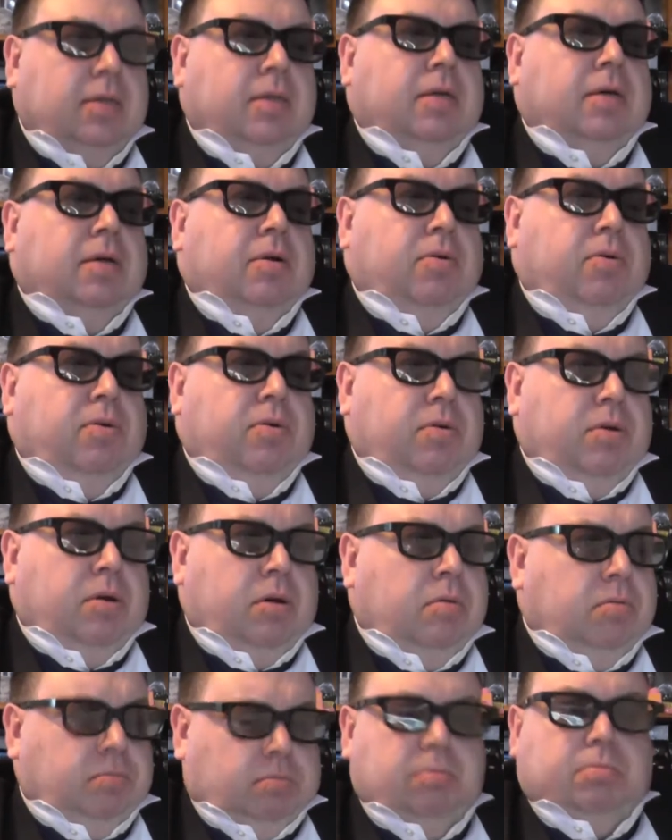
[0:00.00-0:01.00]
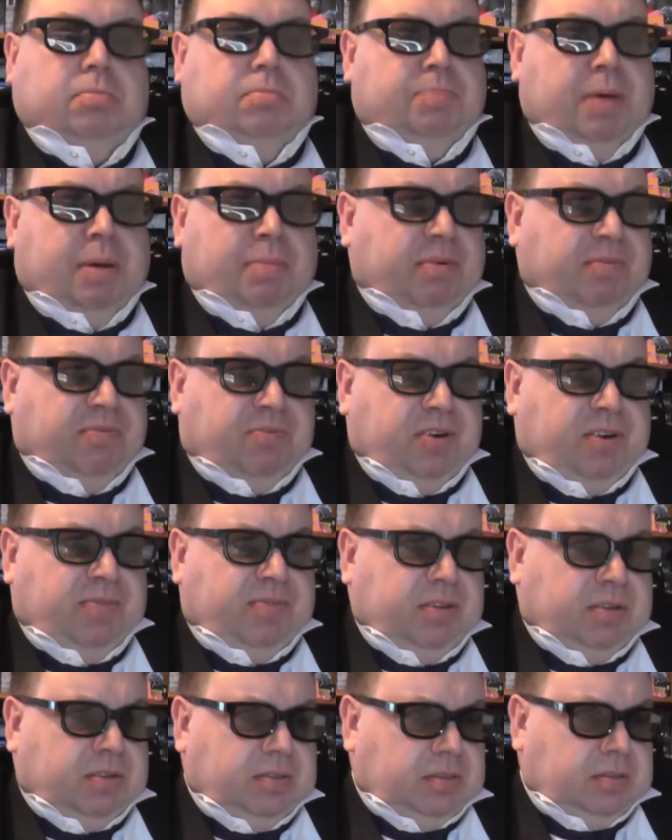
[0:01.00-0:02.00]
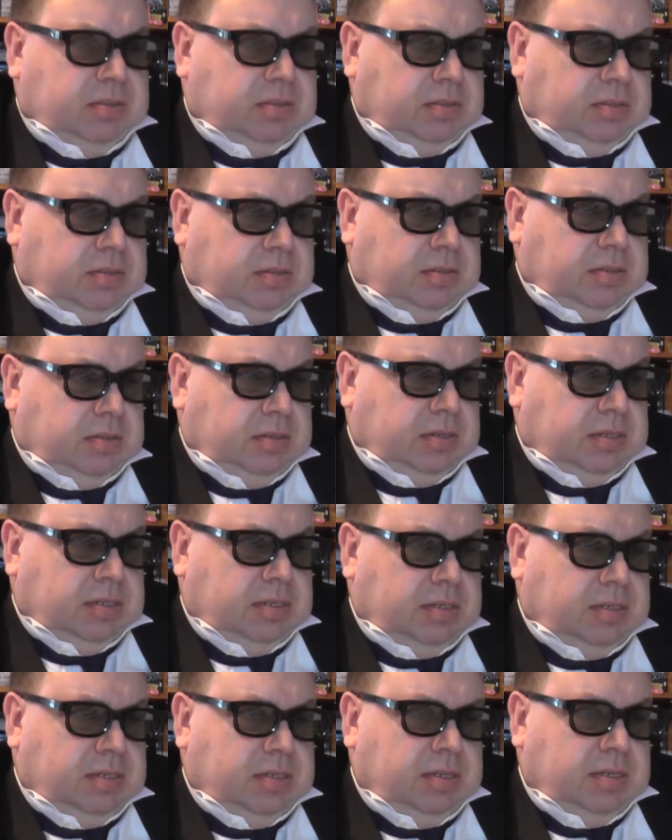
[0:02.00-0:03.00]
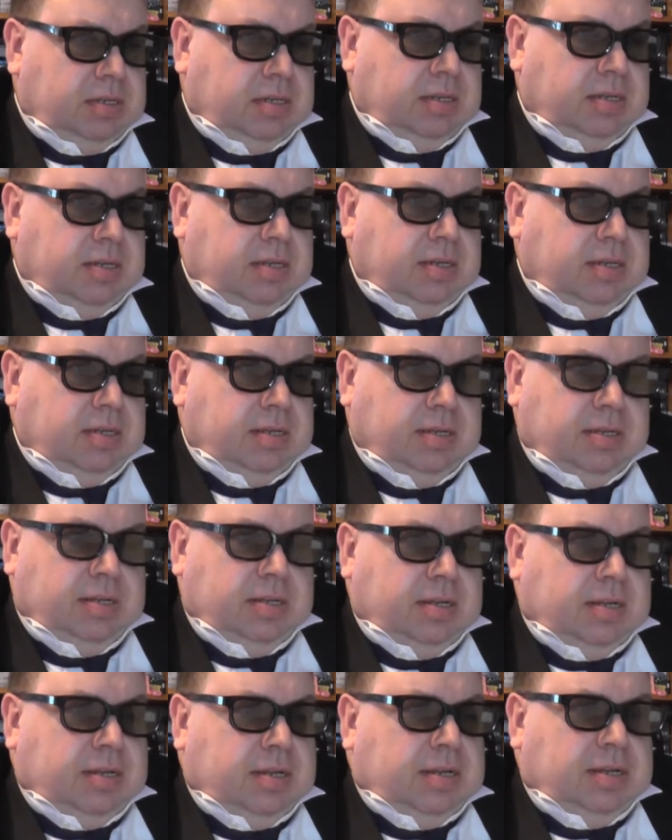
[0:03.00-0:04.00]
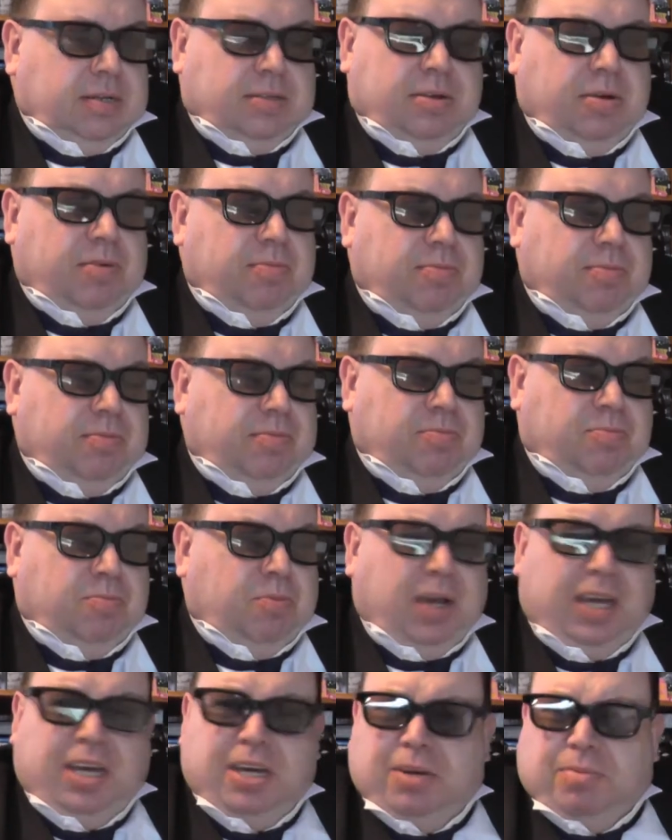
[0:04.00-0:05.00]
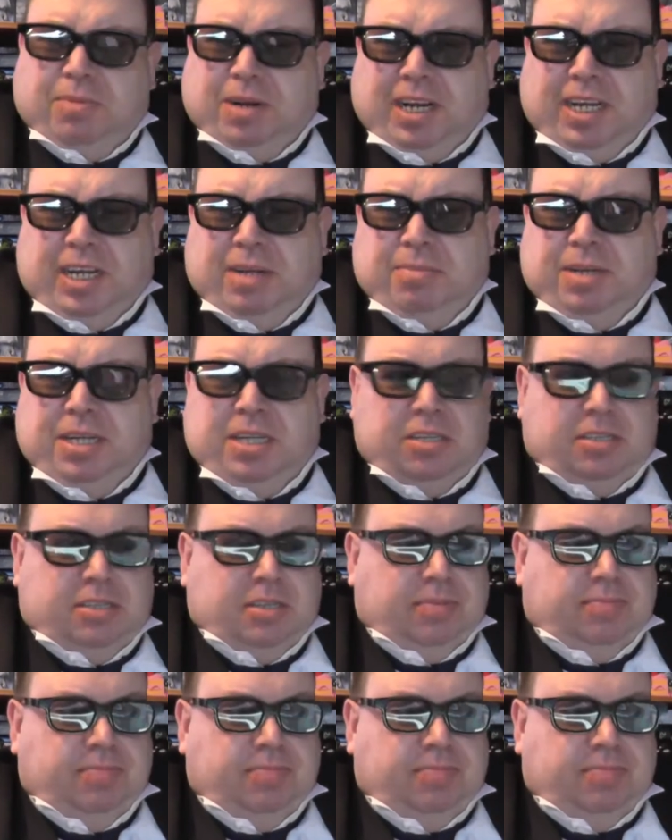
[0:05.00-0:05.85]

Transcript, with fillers: We may have oh, a problem. Bomb on forever. It's MIB. Oh, weird with Liam Wilson.